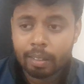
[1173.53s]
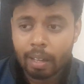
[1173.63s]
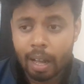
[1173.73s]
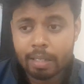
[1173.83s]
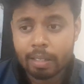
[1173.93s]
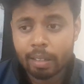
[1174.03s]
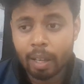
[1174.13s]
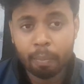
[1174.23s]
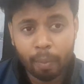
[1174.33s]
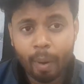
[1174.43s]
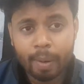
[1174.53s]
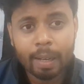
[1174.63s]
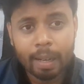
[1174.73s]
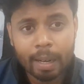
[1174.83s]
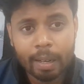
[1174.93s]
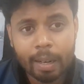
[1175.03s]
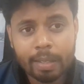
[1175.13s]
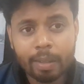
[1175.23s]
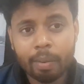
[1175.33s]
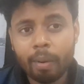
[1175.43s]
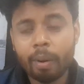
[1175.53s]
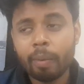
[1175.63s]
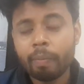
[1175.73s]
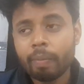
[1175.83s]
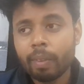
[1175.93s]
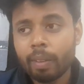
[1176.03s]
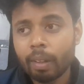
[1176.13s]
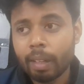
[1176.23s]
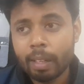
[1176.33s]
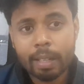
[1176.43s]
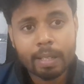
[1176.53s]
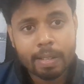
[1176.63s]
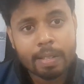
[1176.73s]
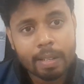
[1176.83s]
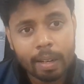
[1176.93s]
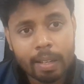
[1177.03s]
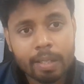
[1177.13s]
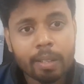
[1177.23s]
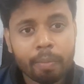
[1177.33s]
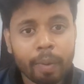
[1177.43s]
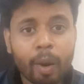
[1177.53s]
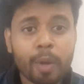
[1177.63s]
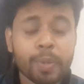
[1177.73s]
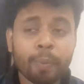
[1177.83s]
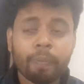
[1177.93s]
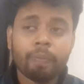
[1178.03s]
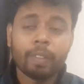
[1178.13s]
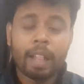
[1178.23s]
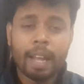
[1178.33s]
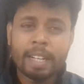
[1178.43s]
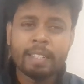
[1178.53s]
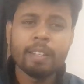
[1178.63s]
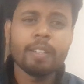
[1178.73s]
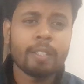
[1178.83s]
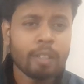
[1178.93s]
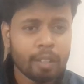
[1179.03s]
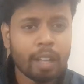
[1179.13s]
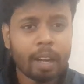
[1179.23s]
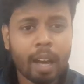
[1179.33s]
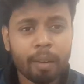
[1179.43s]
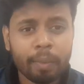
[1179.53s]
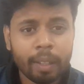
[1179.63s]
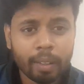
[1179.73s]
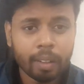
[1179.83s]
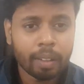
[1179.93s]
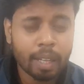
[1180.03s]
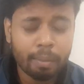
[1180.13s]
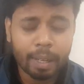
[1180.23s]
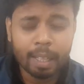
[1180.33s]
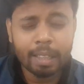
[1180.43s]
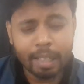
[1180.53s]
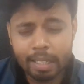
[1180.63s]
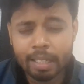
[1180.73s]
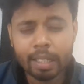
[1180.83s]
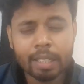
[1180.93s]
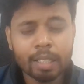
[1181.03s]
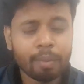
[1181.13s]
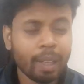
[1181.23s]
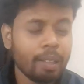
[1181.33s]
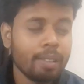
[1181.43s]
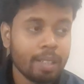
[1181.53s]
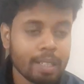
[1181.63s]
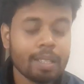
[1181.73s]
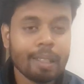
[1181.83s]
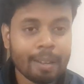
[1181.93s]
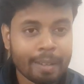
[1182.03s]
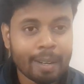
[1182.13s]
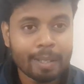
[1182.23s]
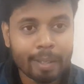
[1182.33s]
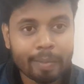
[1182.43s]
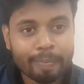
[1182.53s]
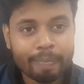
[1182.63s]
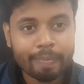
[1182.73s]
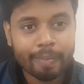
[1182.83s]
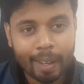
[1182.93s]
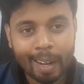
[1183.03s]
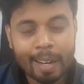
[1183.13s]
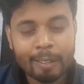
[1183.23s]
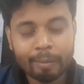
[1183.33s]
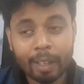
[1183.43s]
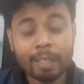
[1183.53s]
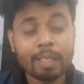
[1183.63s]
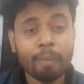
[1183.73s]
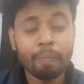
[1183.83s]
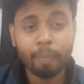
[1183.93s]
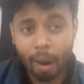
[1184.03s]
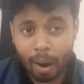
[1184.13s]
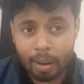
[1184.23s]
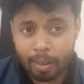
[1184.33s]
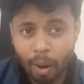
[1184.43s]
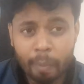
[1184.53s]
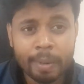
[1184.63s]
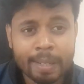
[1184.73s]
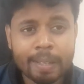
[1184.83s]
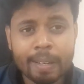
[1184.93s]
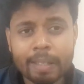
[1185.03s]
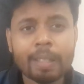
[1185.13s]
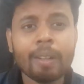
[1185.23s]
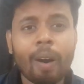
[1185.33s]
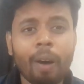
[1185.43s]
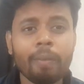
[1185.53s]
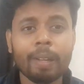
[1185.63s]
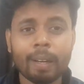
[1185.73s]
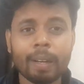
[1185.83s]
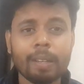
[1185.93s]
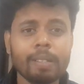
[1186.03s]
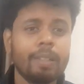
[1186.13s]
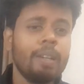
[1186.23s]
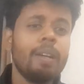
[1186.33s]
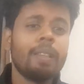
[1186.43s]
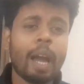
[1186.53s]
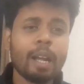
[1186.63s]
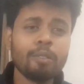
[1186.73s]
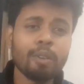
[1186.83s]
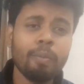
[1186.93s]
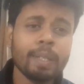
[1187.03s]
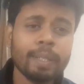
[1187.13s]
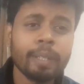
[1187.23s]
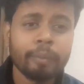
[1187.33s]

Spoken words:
as important literature for the literature studies, because the lectures that I am giving in this series even is the literature, right? It is the part of discussion of literature. Thank you so much